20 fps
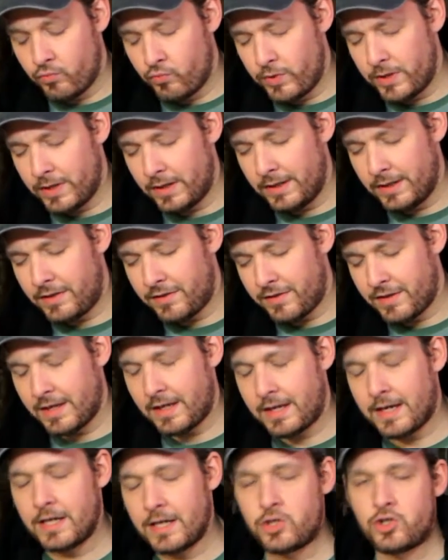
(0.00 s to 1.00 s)
really
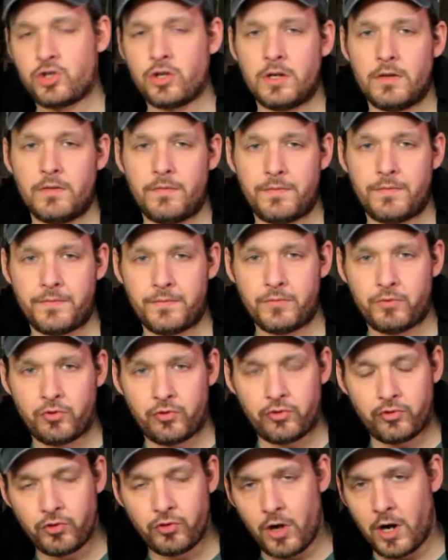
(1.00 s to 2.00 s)
think I should have
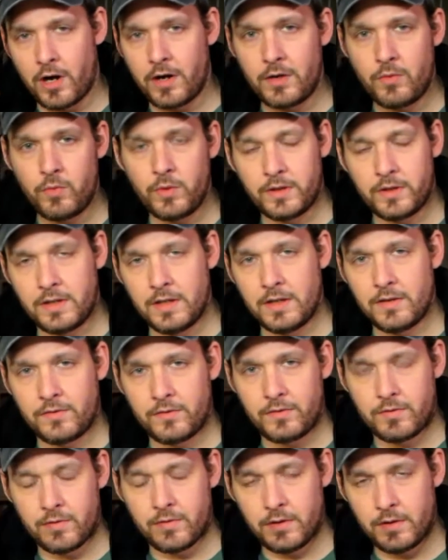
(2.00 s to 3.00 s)
started with
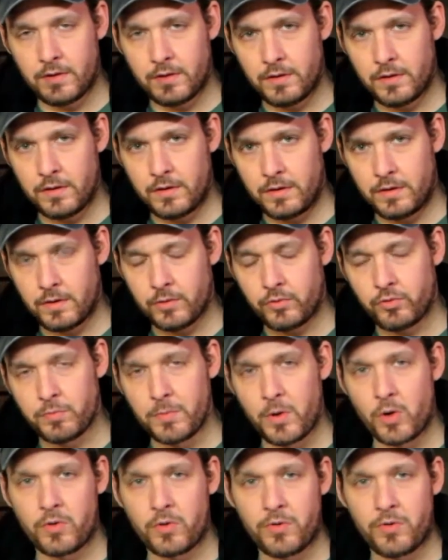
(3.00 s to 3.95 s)
this to, smoke